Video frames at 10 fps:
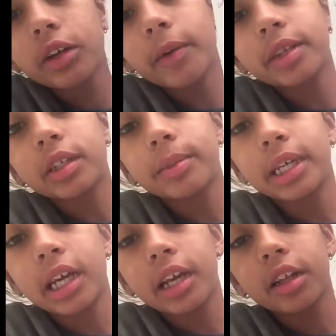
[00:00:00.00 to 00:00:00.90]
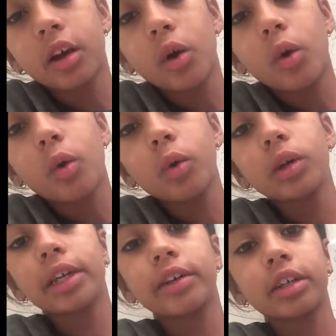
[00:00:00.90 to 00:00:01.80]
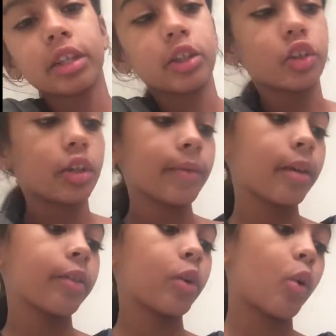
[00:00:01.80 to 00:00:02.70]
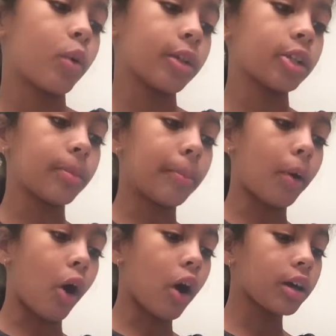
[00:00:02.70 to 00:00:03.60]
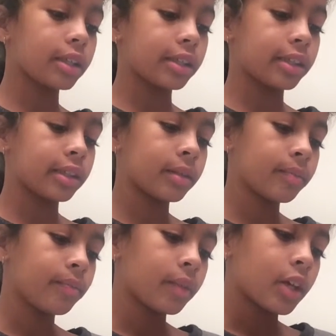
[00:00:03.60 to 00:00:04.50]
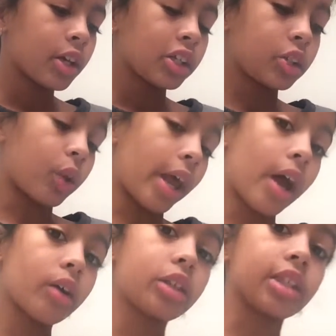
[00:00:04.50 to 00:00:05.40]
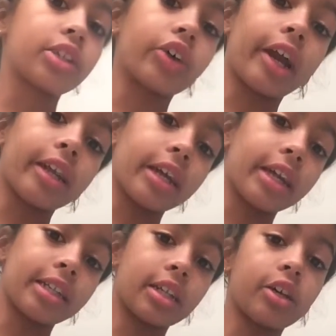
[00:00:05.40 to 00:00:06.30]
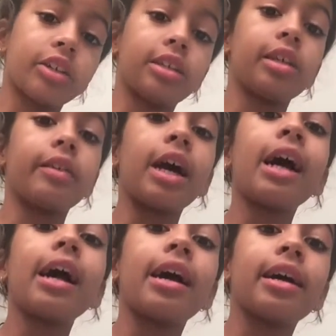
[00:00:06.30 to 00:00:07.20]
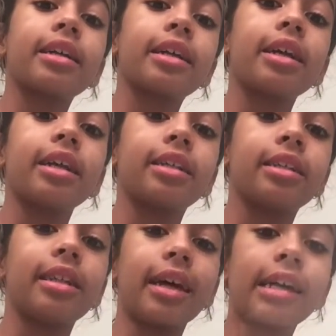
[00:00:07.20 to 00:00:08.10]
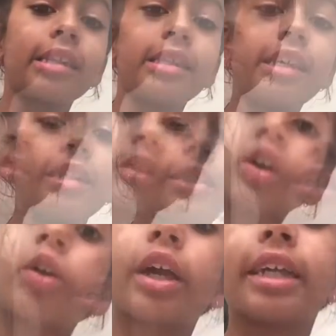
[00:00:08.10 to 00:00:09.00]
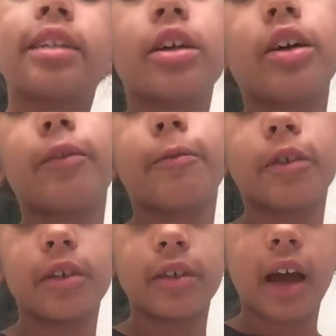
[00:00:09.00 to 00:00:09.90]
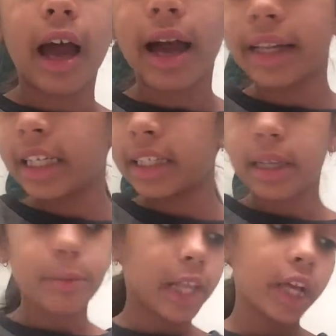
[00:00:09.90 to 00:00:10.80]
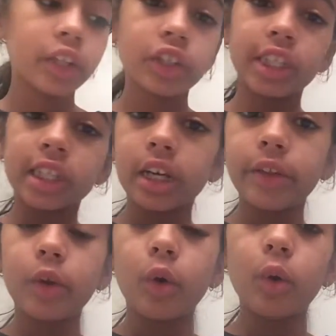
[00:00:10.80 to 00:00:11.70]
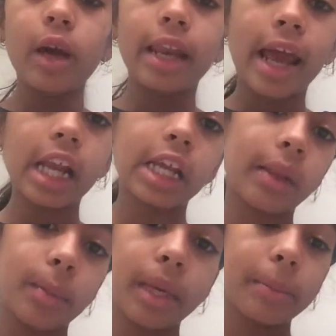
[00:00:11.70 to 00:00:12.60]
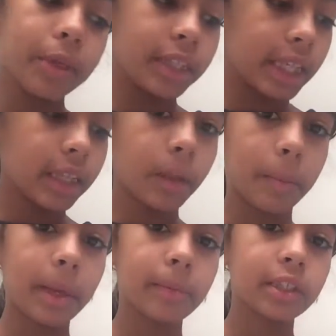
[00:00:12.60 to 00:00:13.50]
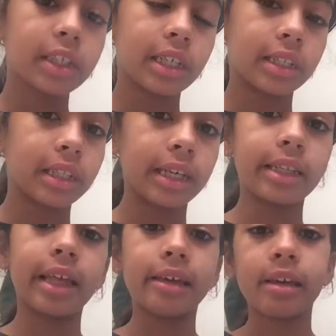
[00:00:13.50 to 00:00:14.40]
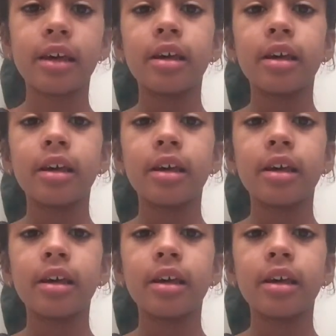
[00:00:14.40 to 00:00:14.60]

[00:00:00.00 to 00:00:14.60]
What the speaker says: going to be cutting a hole here because you should have kept the hole in your box. So now just try to get as close to that and cut it like this. Okay, so I did a step without you, just cutting the hole and adding the papers in. The papers just say like